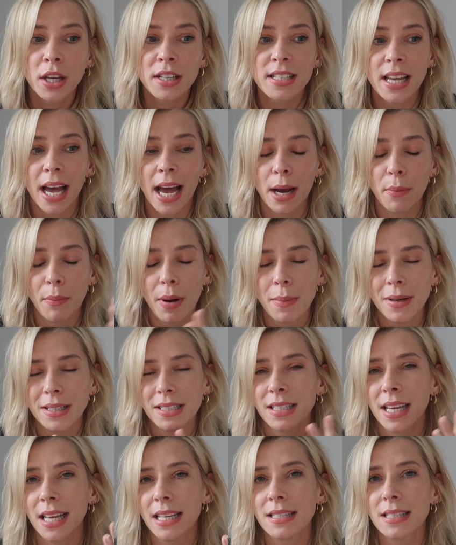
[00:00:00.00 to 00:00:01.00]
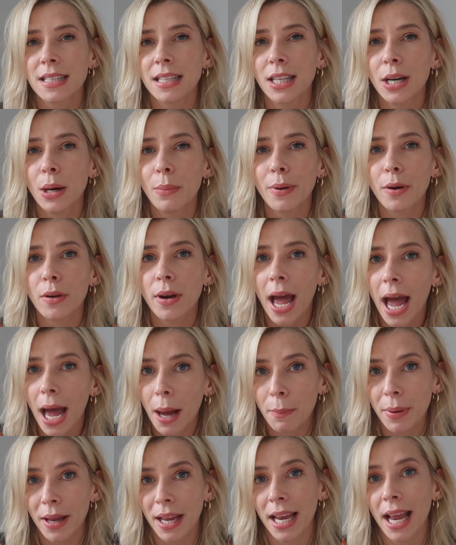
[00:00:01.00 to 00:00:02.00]
time where my skin's a little bit
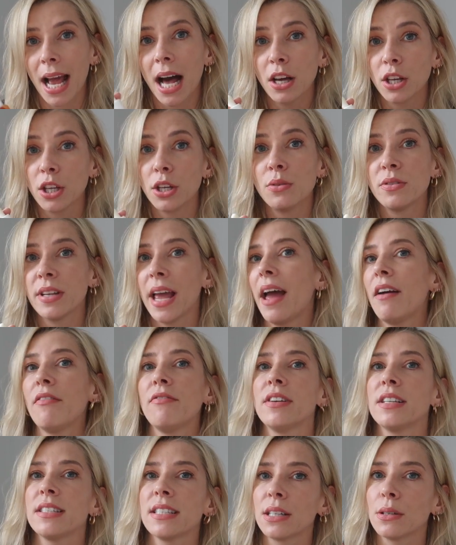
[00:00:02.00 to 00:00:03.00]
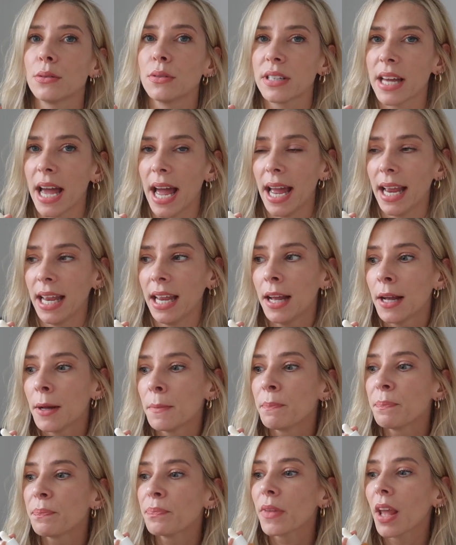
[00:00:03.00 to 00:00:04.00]
unhappy, I'll use it every single day.
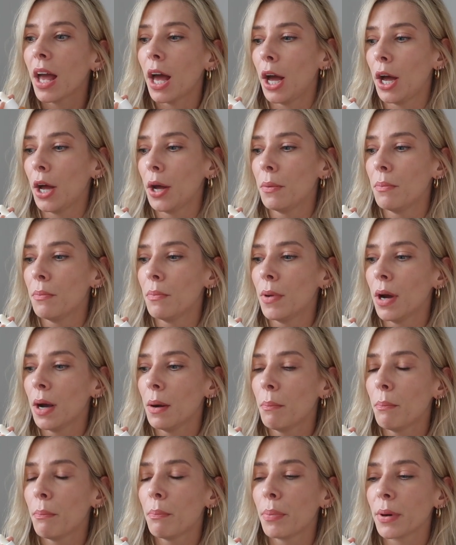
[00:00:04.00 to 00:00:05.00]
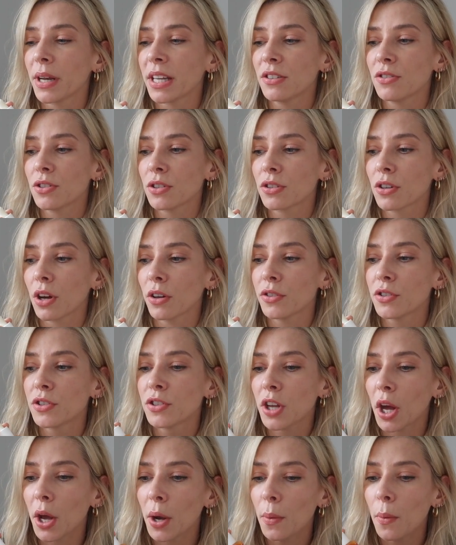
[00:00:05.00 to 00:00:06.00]
But it's just got
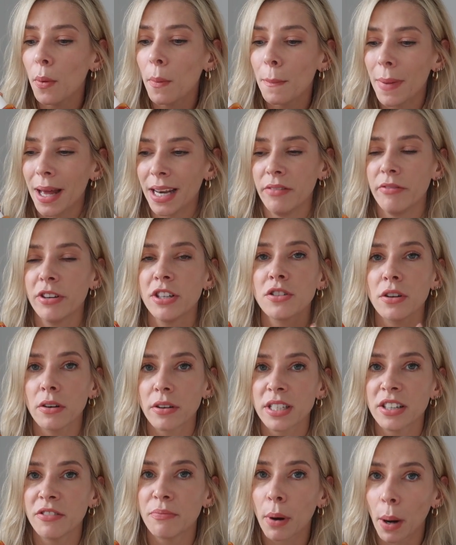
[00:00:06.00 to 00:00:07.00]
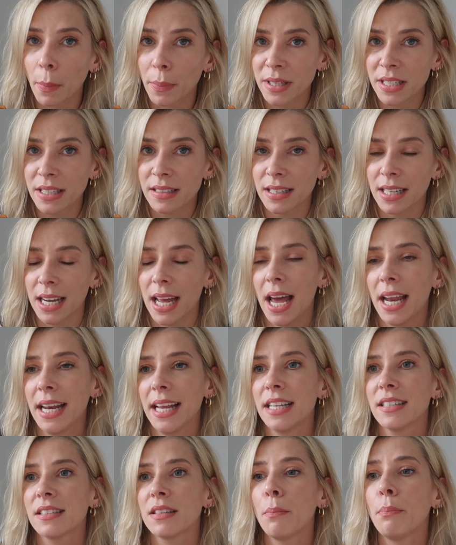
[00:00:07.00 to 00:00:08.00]
so many restorative properties in it, and
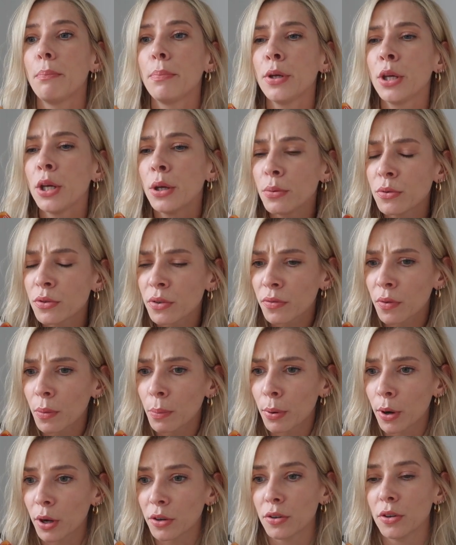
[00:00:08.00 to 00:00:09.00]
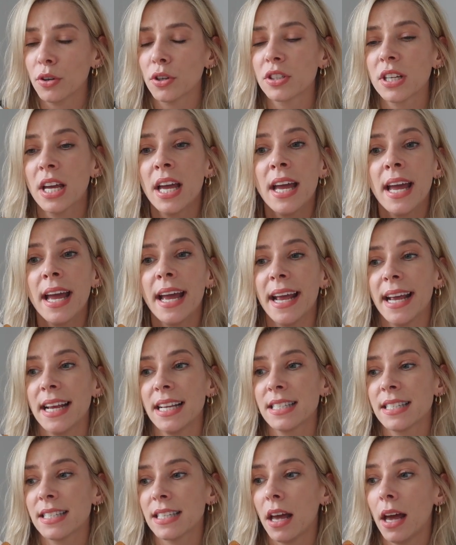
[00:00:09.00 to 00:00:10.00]
it's a beautiful product.
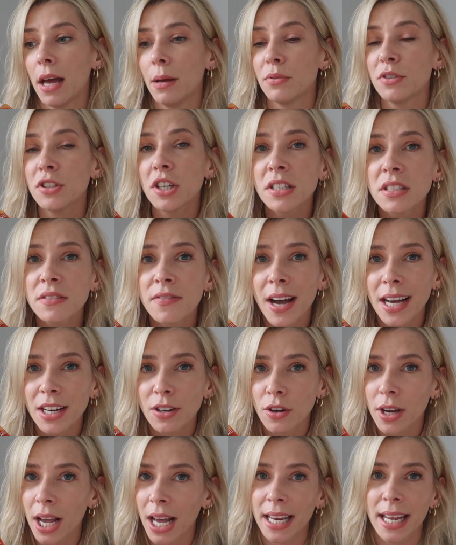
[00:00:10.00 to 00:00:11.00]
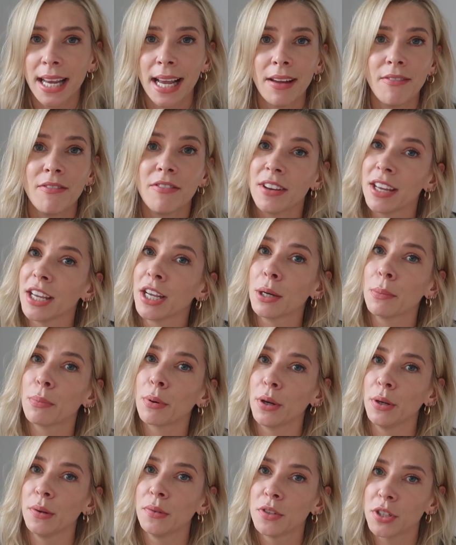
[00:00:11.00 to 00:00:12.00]
It's certified organic and vegan
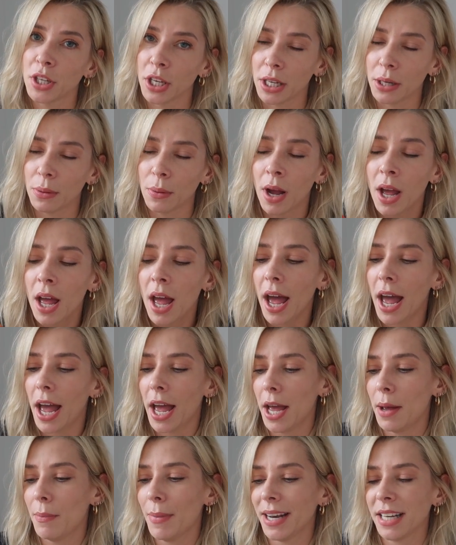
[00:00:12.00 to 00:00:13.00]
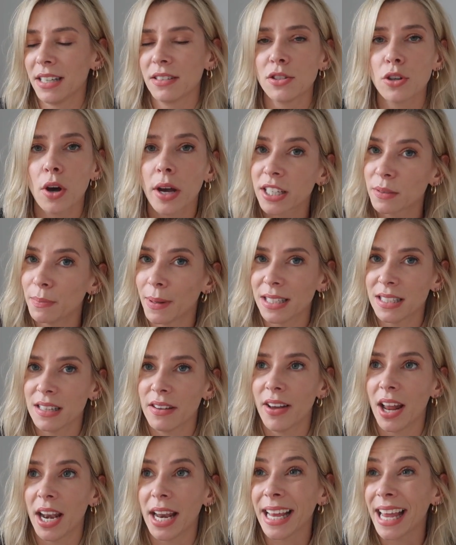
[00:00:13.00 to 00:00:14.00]
approved too. And it's not
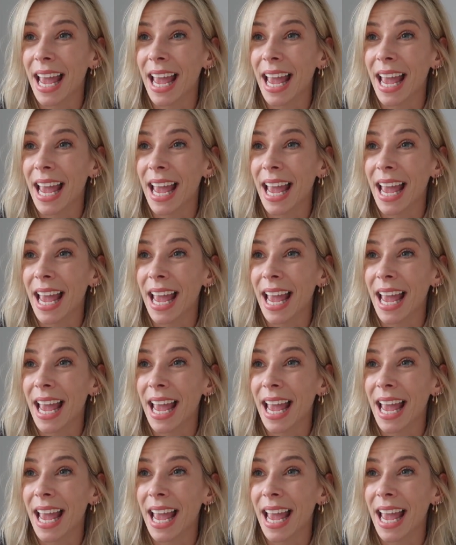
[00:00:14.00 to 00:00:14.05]
expensive, and